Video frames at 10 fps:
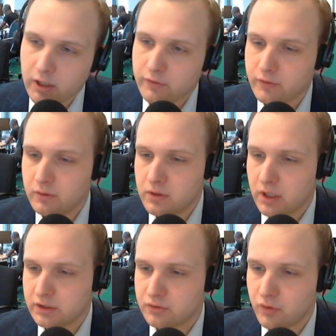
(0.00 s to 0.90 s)
So,
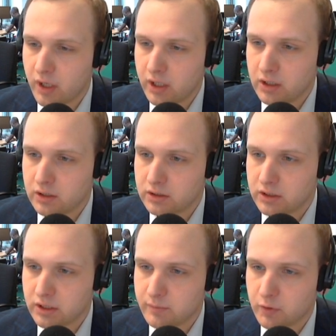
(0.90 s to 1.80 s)
and the triangle, the
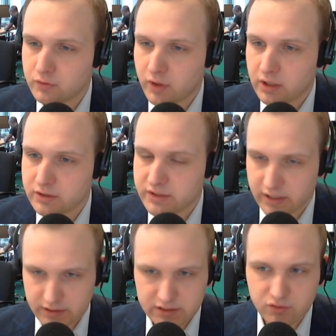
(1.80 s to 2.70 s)
thing about triangles, yeah,
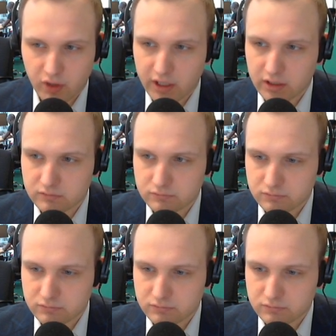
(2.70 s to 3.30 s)
it's a triangle.